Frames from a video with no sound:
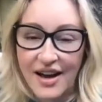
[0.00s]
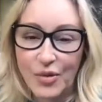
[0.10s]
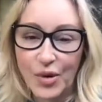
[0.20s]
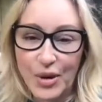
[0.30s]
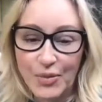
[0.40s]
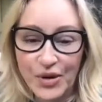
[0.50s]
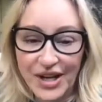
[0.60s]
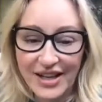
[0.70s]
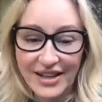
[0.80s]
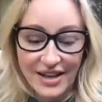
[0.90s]
where people
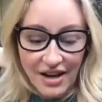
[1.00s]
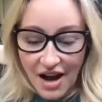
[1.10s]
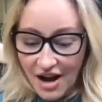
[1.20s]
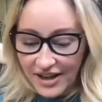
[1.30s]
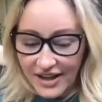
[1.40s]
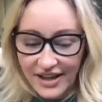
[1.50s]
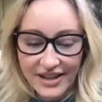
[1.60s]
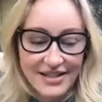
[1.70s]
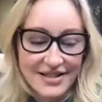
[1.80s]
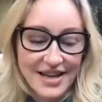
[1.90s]
can log in
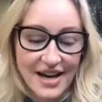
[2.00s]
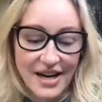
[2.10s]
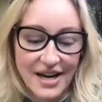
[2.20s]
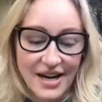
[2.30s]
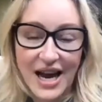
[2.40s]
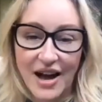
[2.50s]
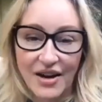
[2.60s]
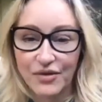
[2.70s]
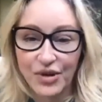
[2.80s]
and sign up to have,